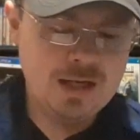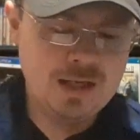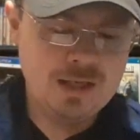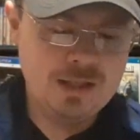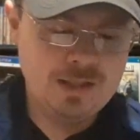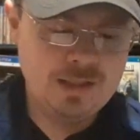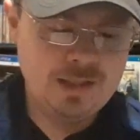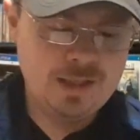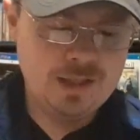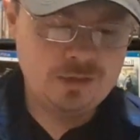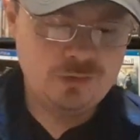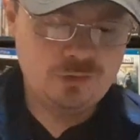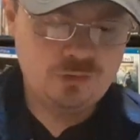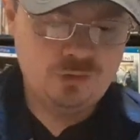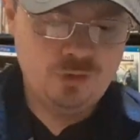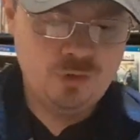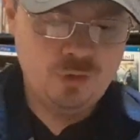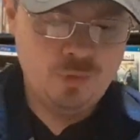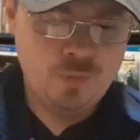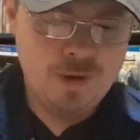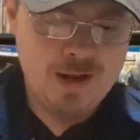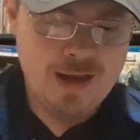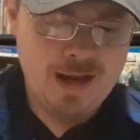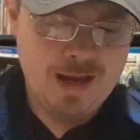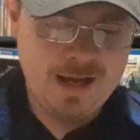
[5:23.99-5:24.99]
Next,
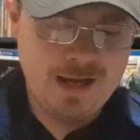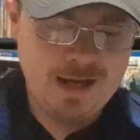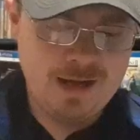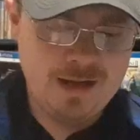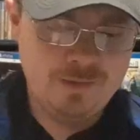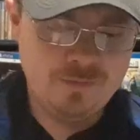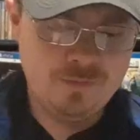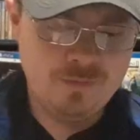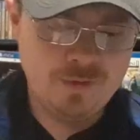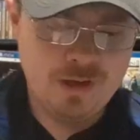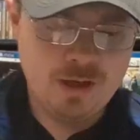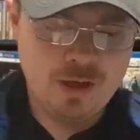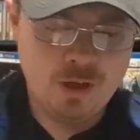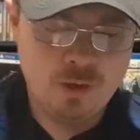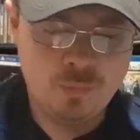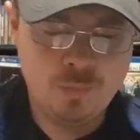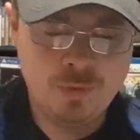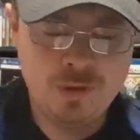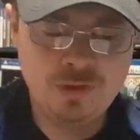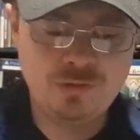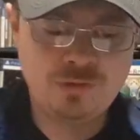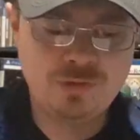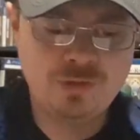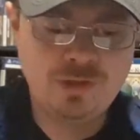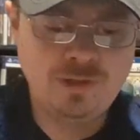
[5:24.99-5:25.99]
you have
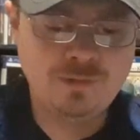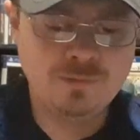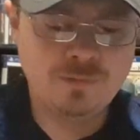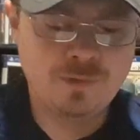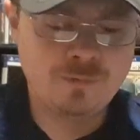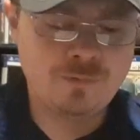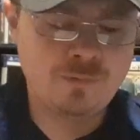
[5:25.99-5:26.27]
Resident Evil